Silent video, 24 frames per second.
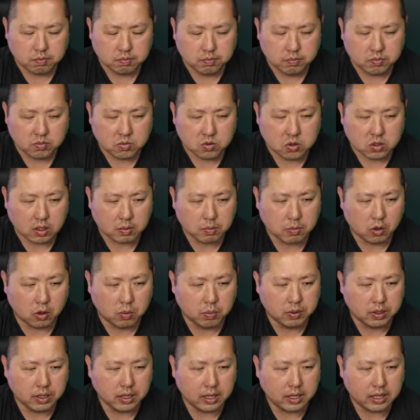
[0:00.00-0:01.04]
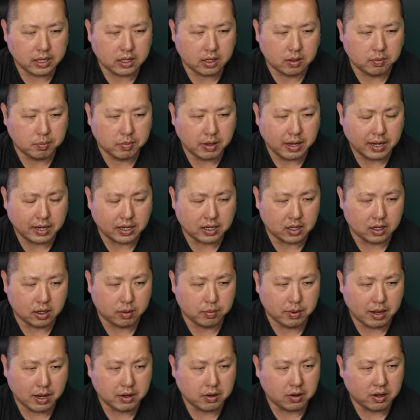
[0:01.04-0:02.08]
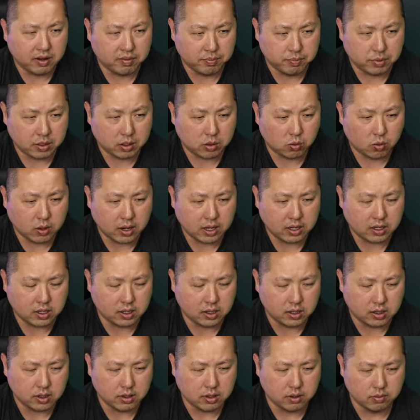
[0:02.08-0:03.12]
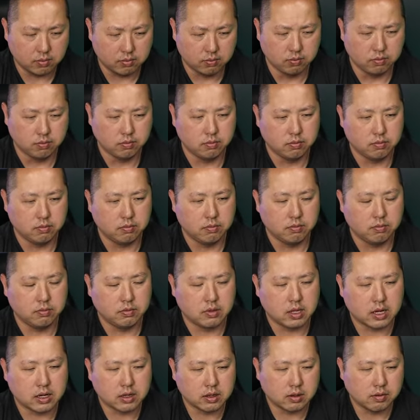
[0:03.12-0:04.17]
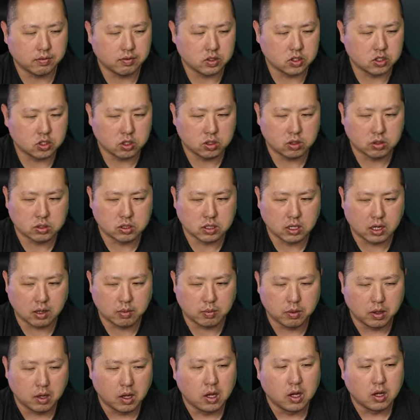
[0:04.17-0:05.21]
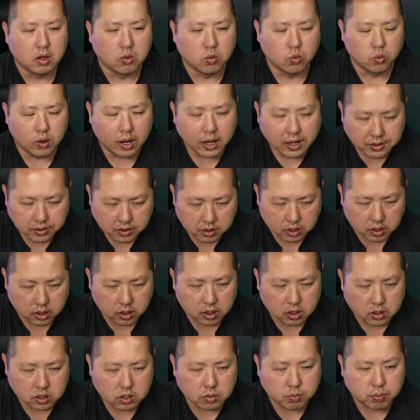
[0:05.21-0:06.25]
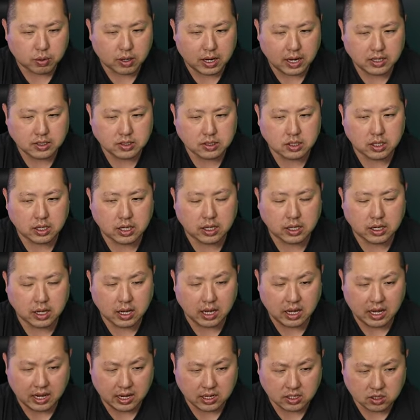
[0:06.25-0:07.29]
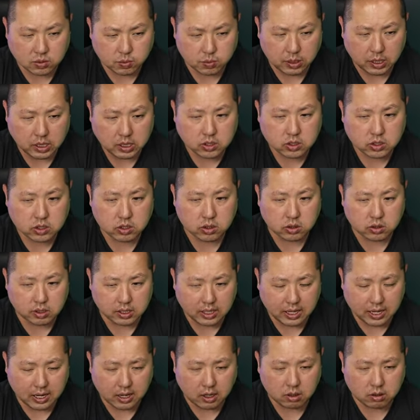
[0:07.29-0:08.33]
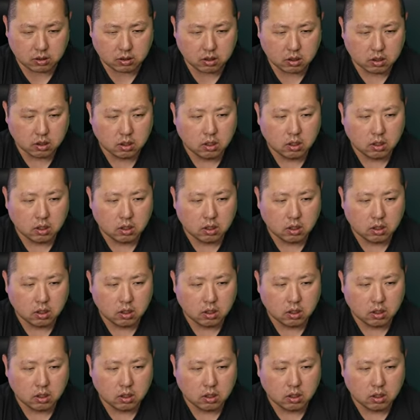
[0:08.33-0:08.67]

So I'm hoping they come back up. I don't have big red in here. I don't know if it shows up. Render, surprisingly, in the AI space, still down.